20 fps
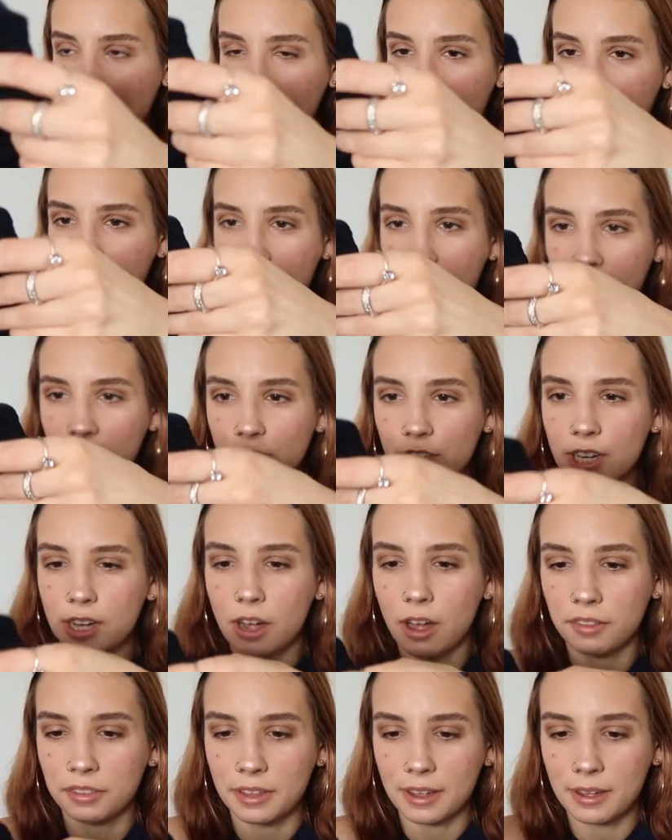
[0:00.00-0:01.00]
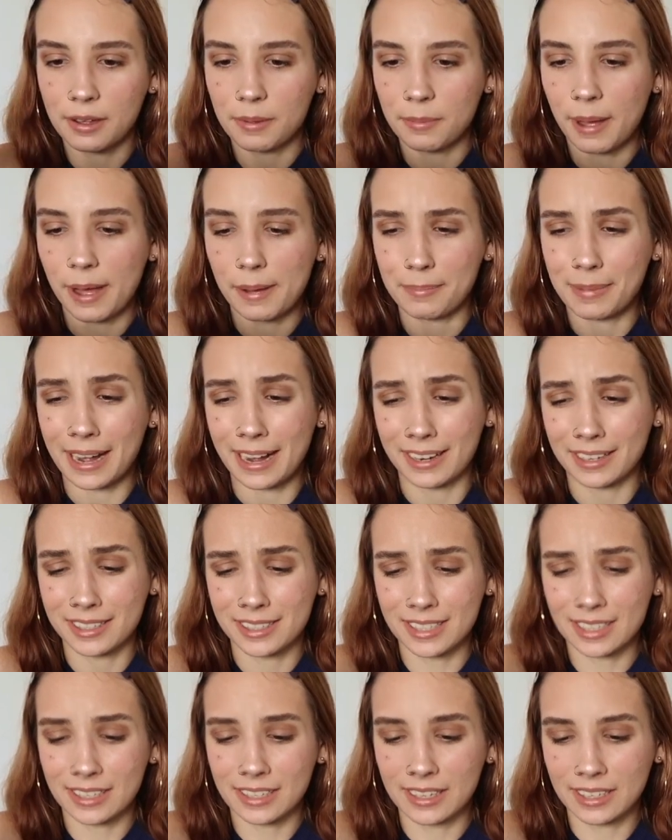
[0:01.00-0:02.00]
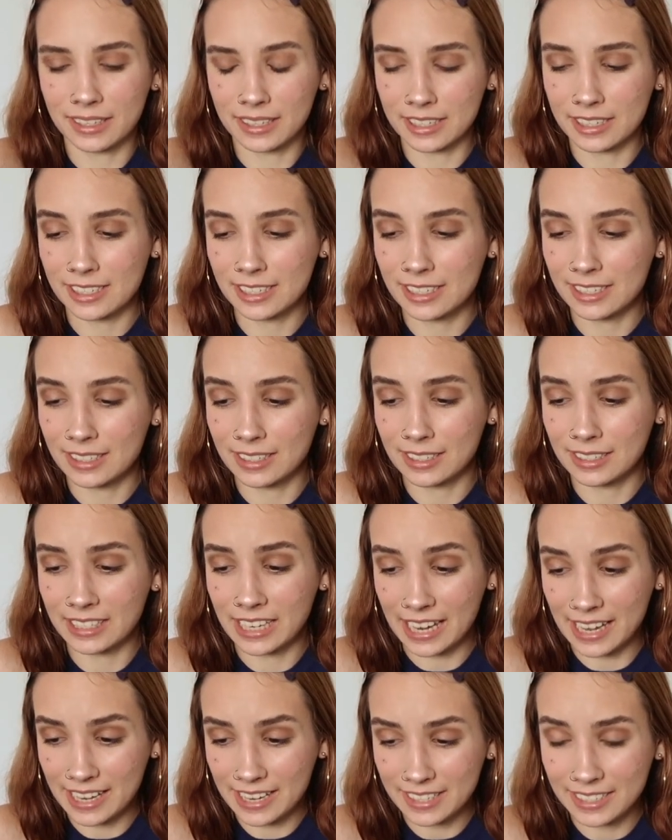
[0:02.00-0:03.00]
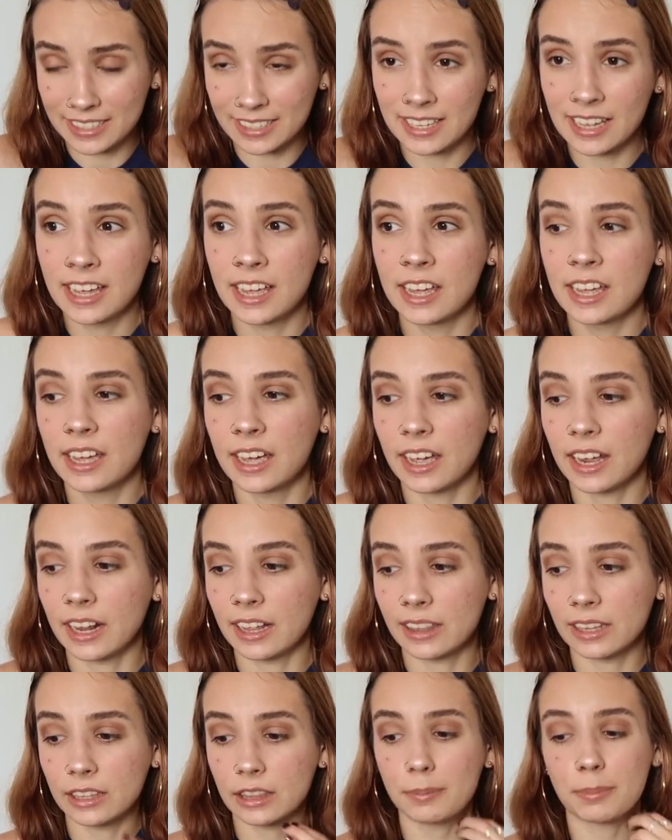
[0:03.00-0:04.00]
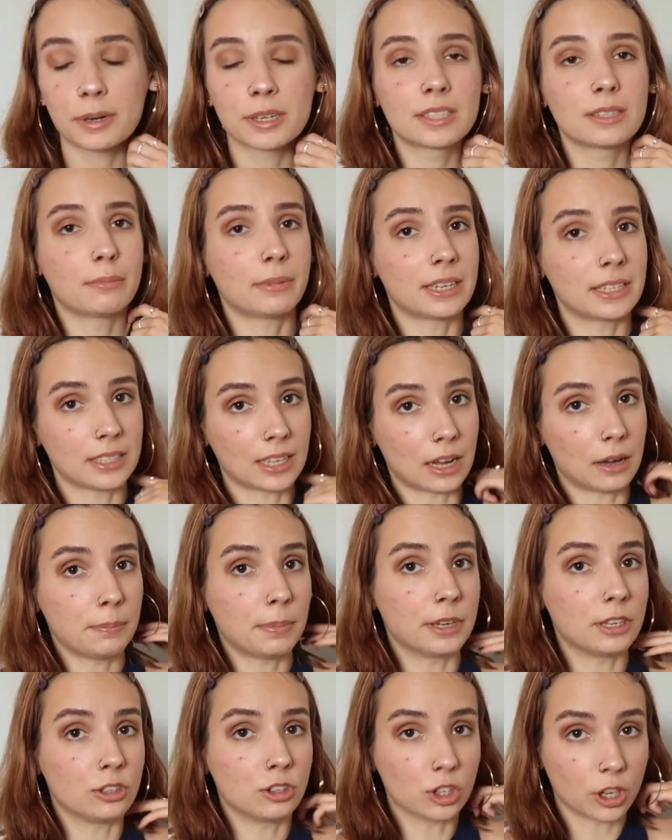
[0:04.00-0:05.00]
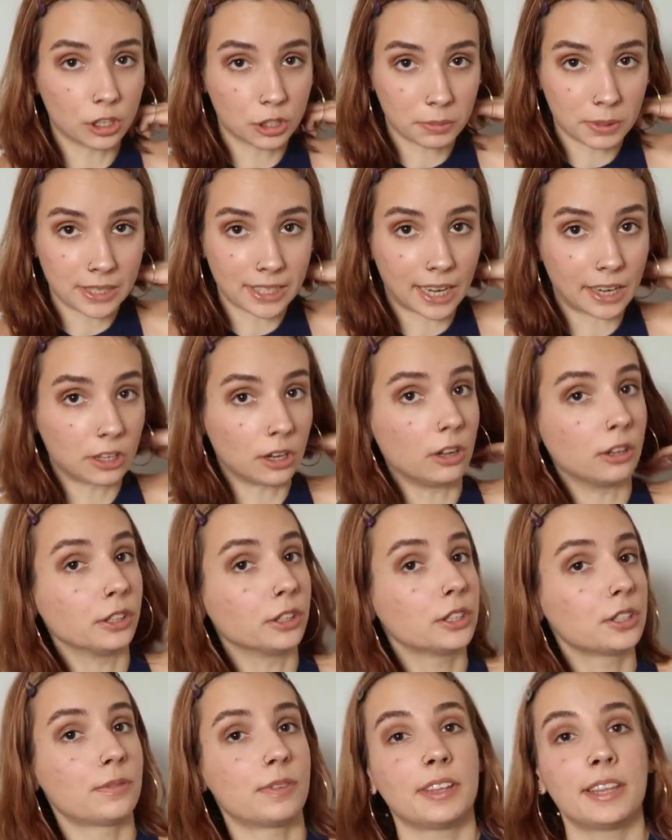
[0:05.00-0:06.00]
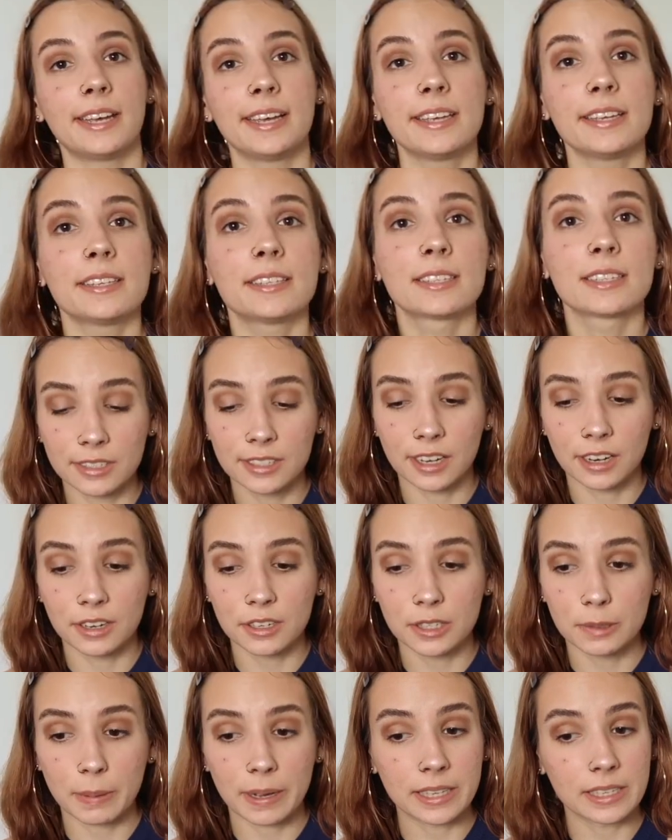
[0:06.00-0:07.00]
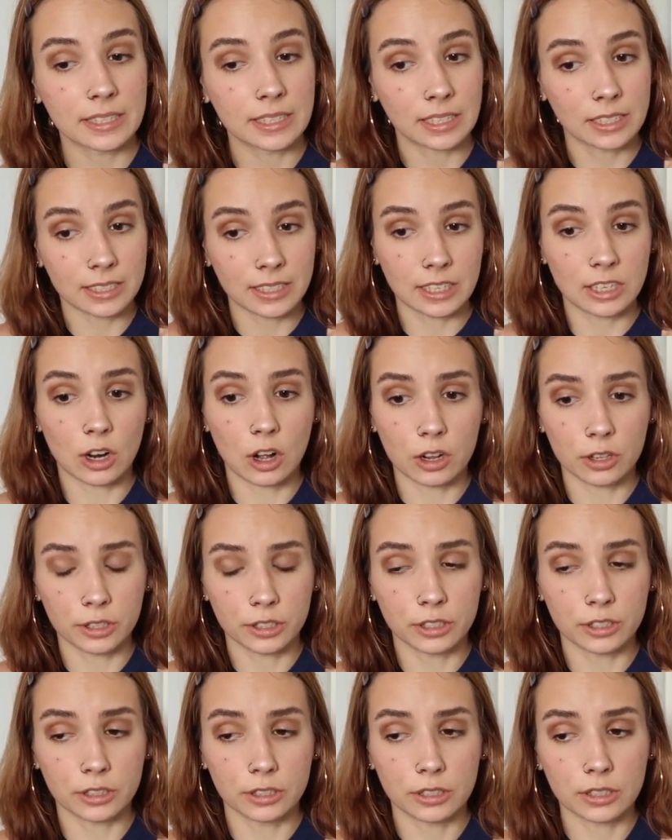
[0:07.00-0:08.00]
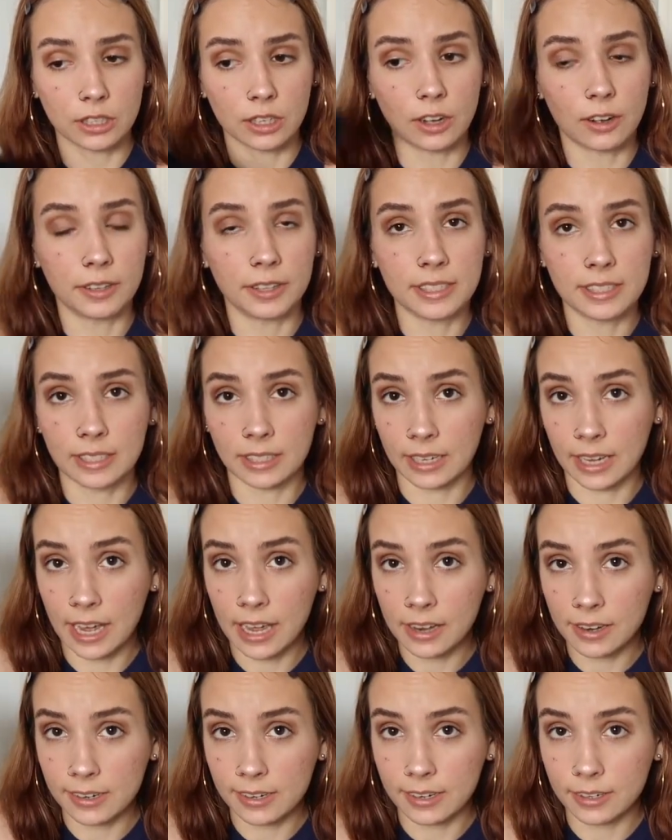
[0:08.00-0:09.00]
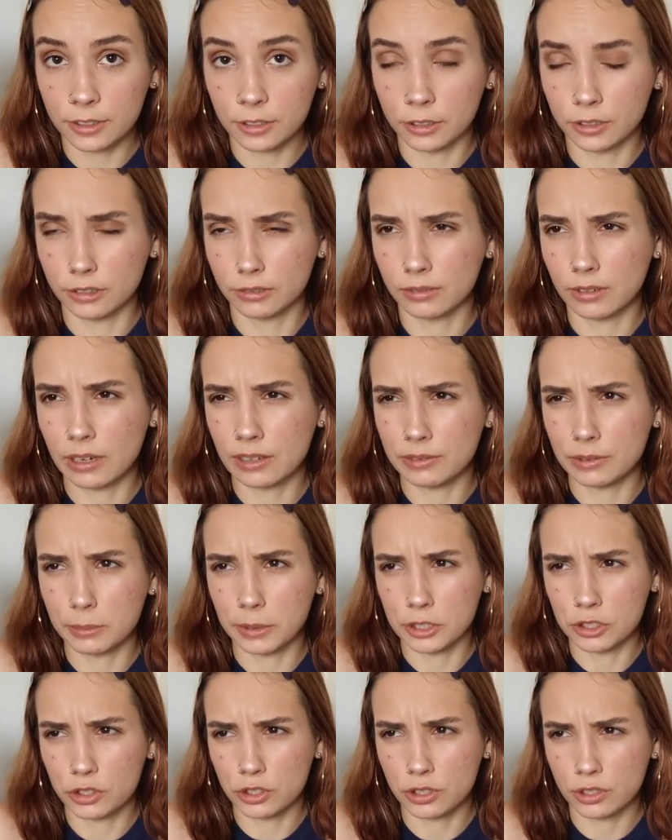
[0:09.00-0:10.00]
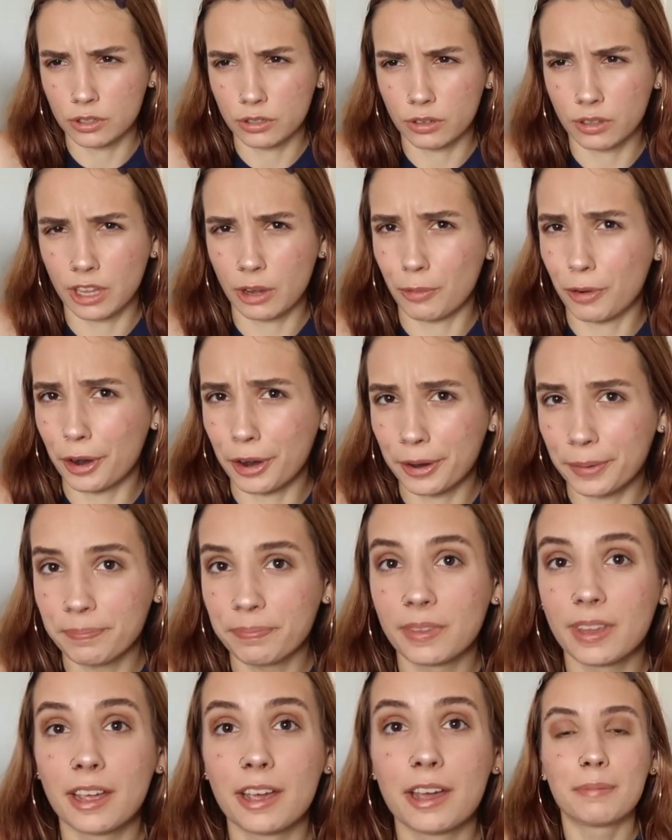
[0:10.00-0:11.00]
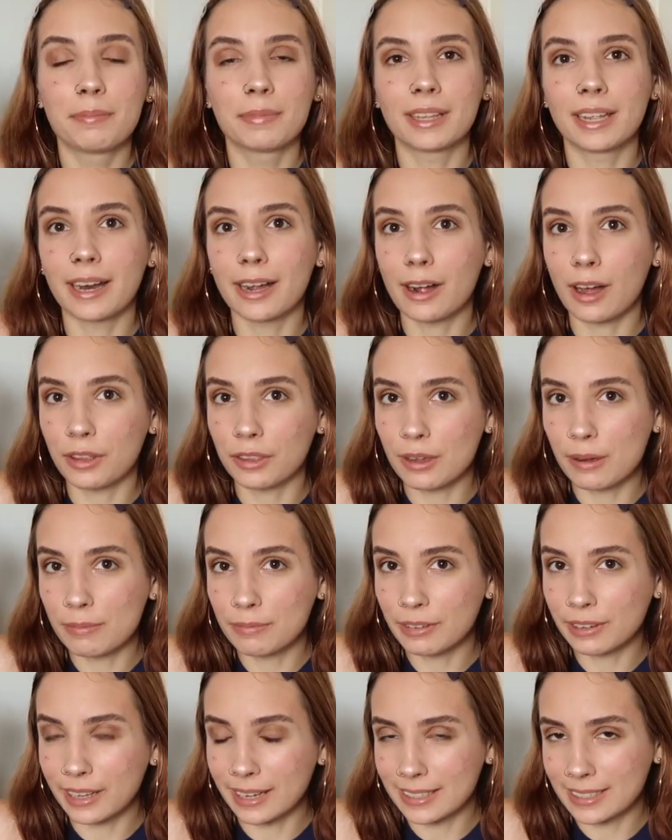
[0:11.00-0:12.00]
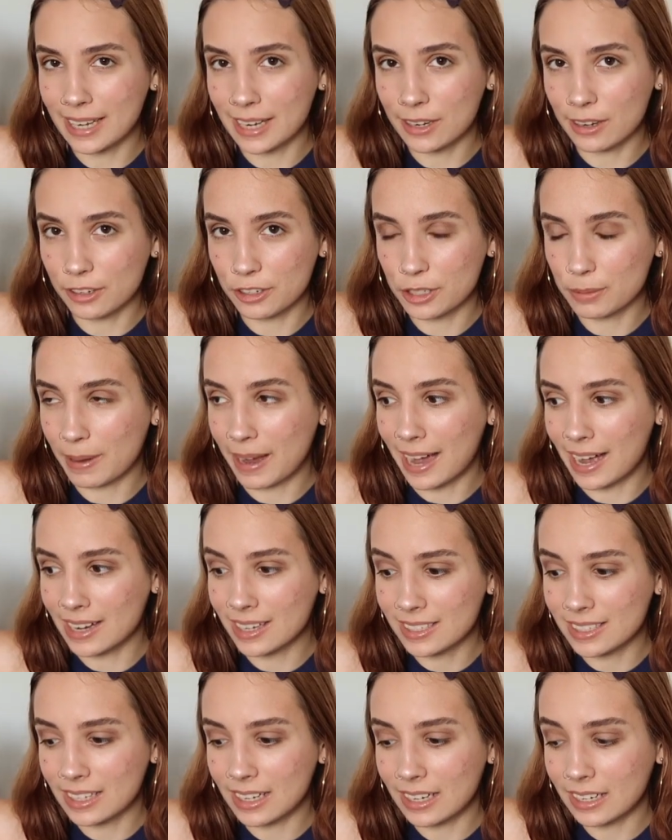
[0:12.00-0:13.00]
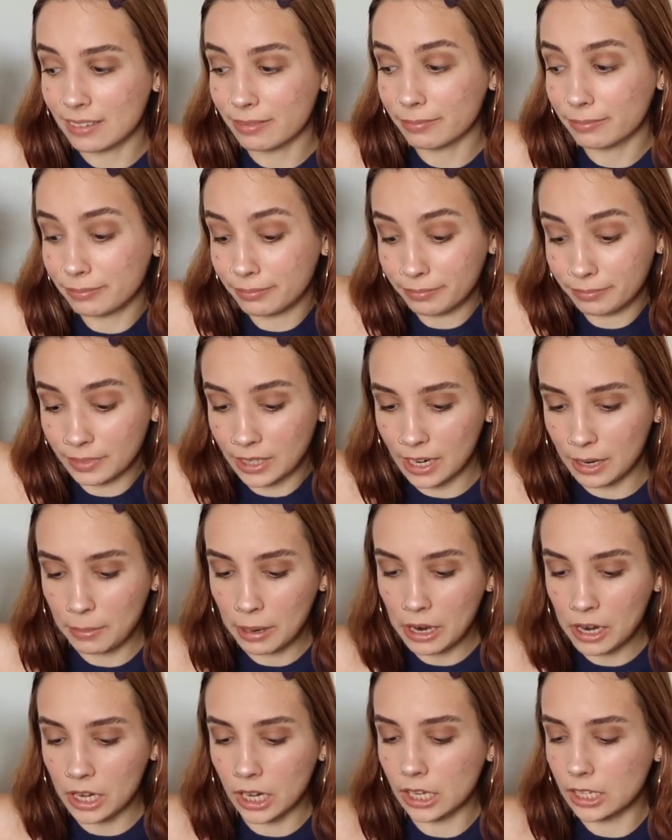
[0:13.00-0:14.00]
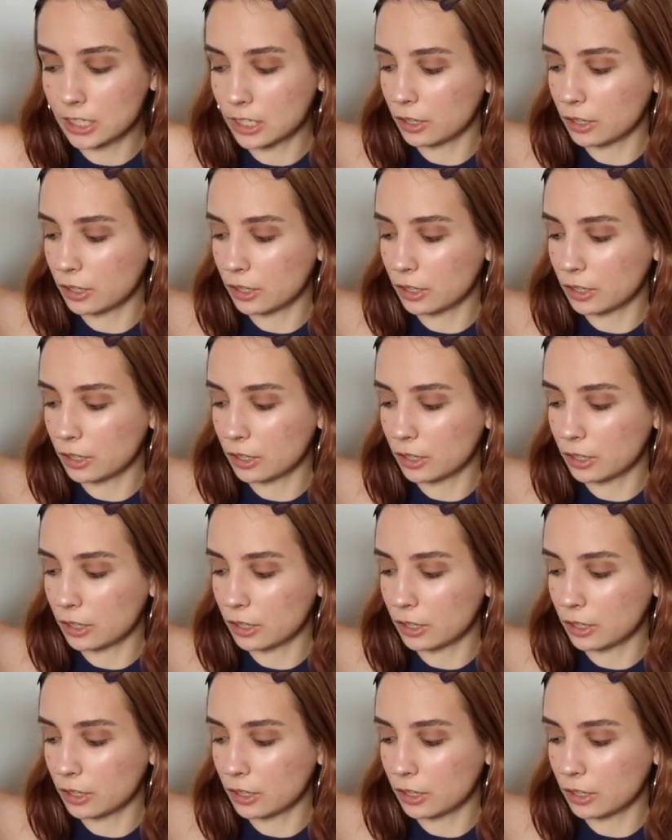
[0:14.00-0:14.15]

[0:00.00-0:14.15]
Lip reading: So I actually got them at PacSun in the States. And I think the person messed up and charged me $10 for these. I was gonna spend $60 on these in Canada or however much they were. But then I got them for like $10 by accident in America.